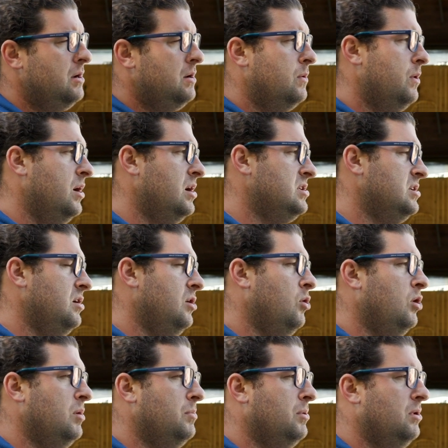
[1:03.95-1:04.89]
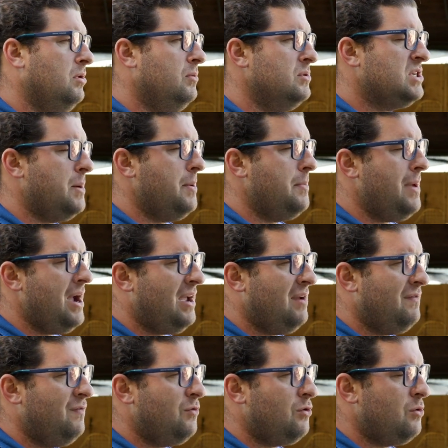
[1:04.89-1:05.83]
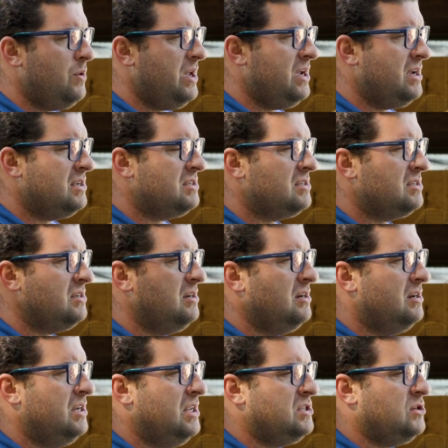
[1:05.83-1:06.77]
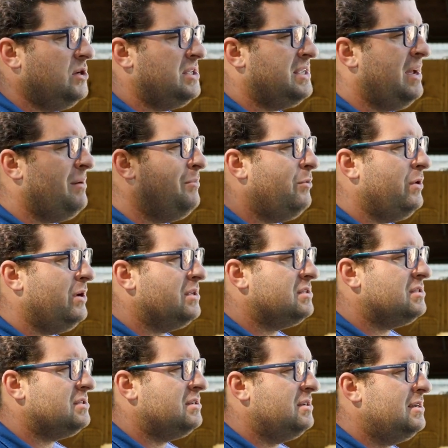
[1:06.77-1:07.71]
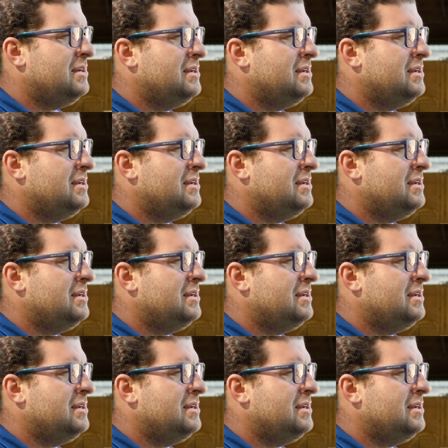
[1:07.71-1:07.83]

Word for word: whereas the Holy Bull was coming back in four weeks, and it's only ten points.